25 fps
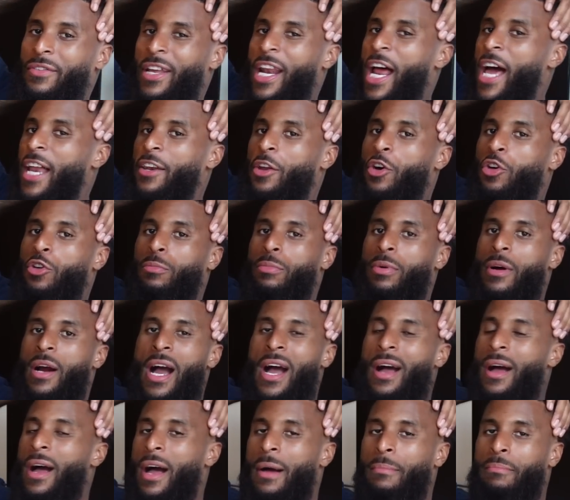And I know,
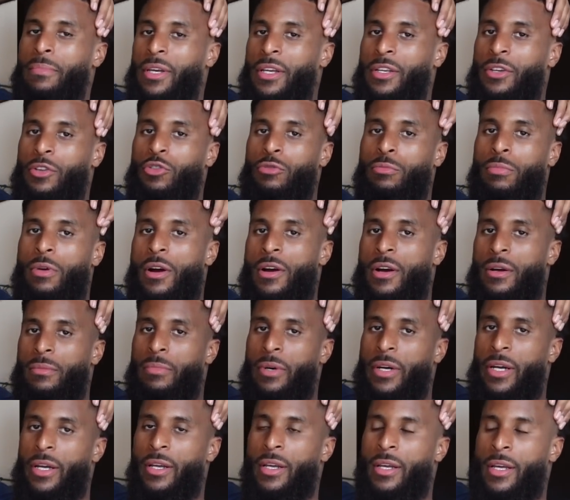bro, I, have been new, bro,
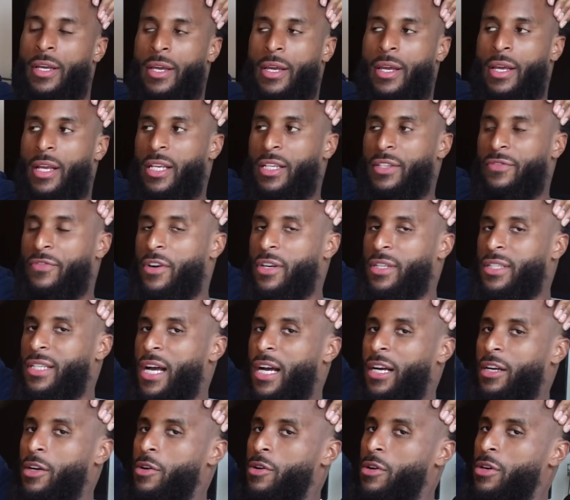but it's first
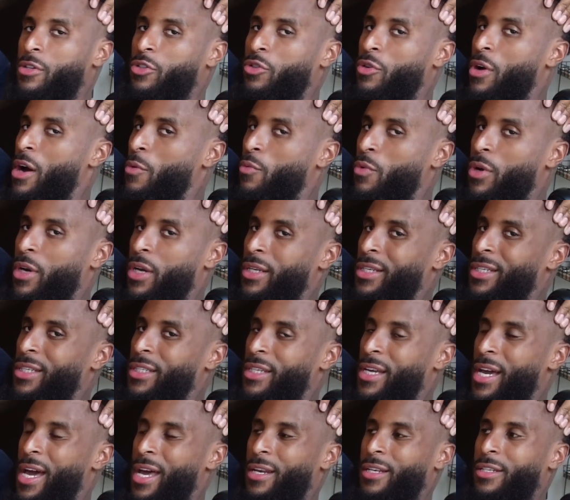time going, so I wanna
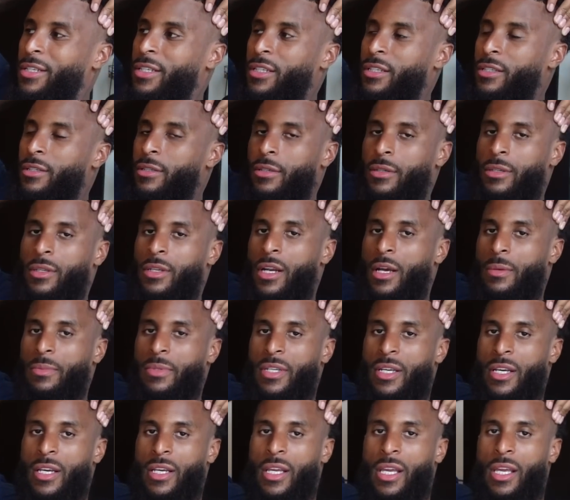just kind of just, you know I'm
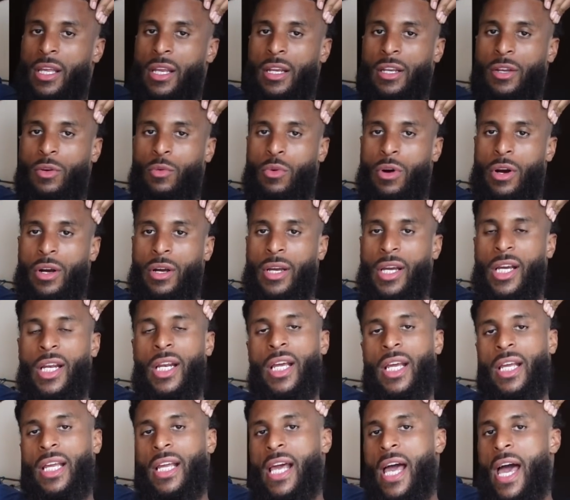saying, get into work and
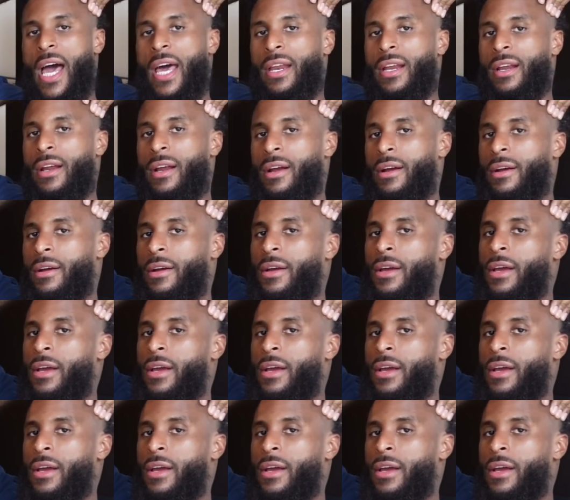then get out of there.